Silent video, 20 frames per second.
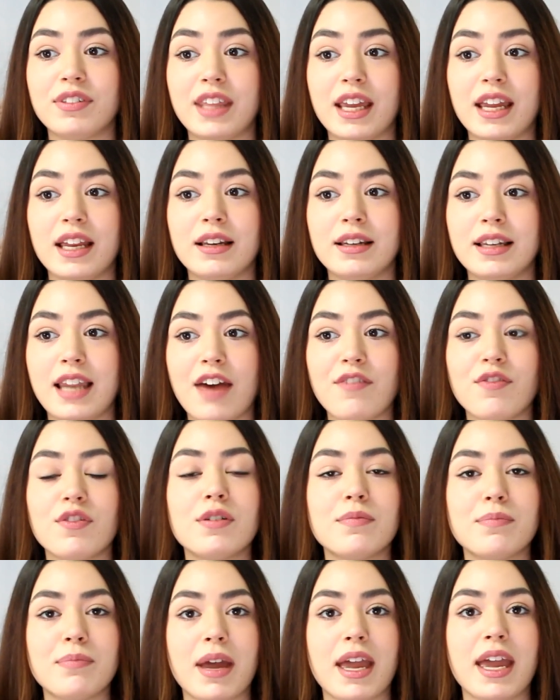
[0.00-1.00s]
they
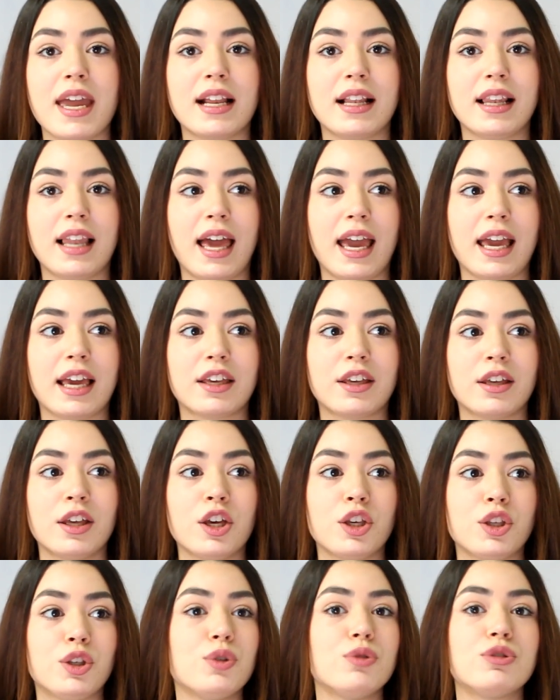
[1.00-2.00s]
never made like
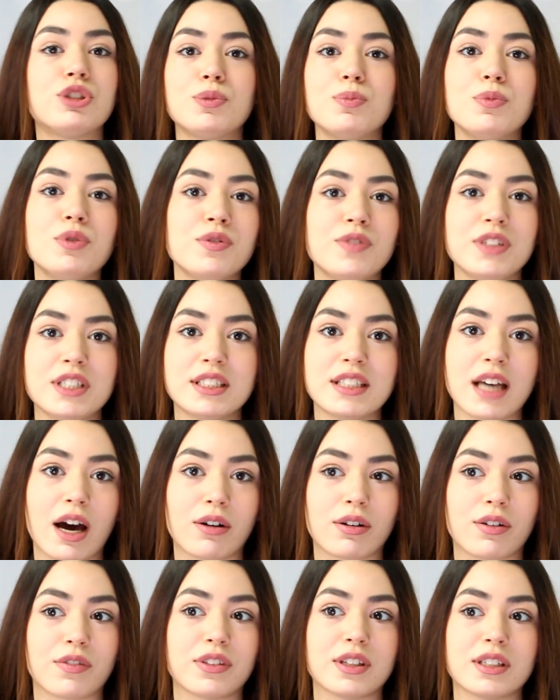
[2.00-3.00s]
huge movies
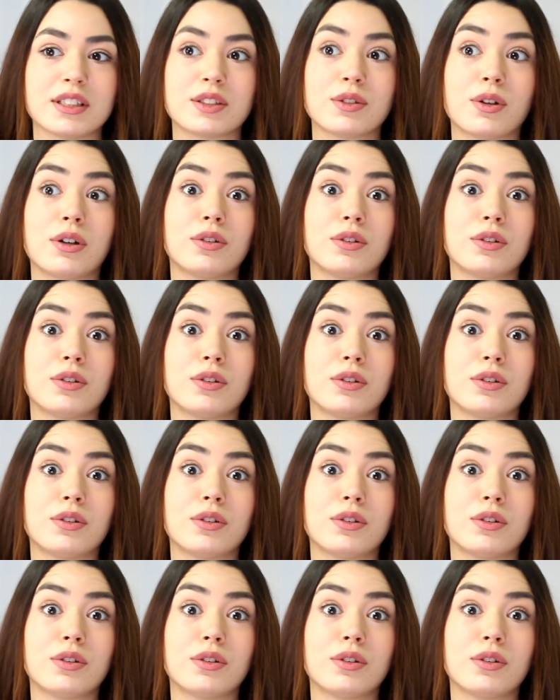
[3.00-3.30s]
out of this,